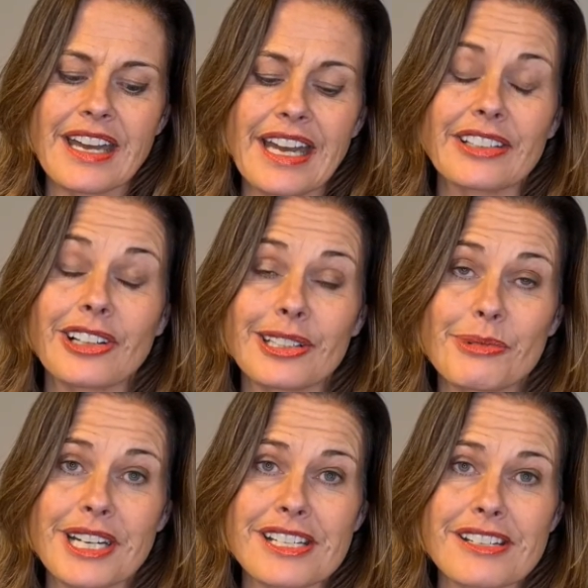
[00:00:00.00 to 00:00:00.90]
and
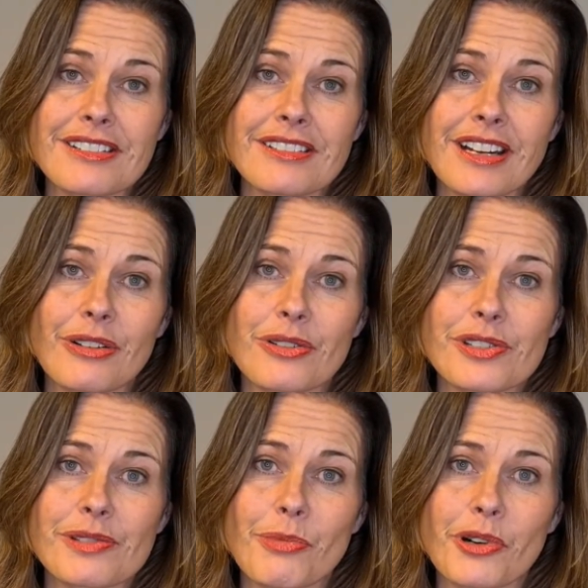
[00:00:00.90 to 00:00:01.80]
collaboration across
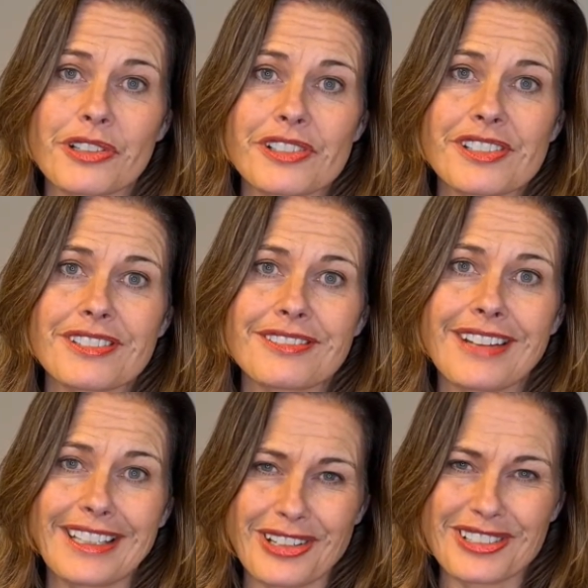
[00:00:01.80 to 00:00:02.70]
borders
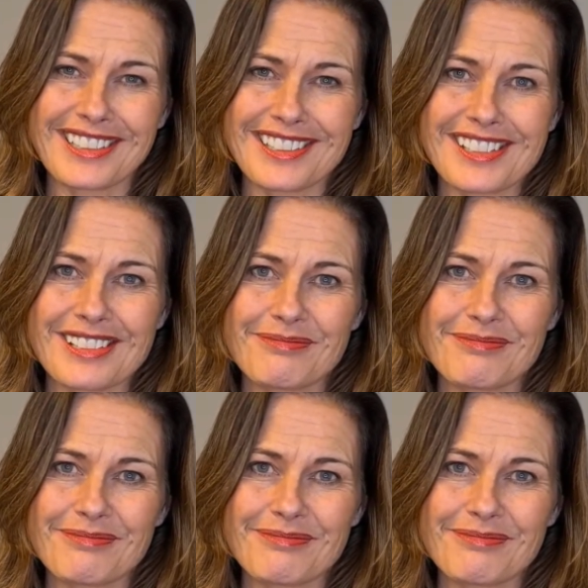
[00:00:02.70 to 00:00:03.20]
and continents.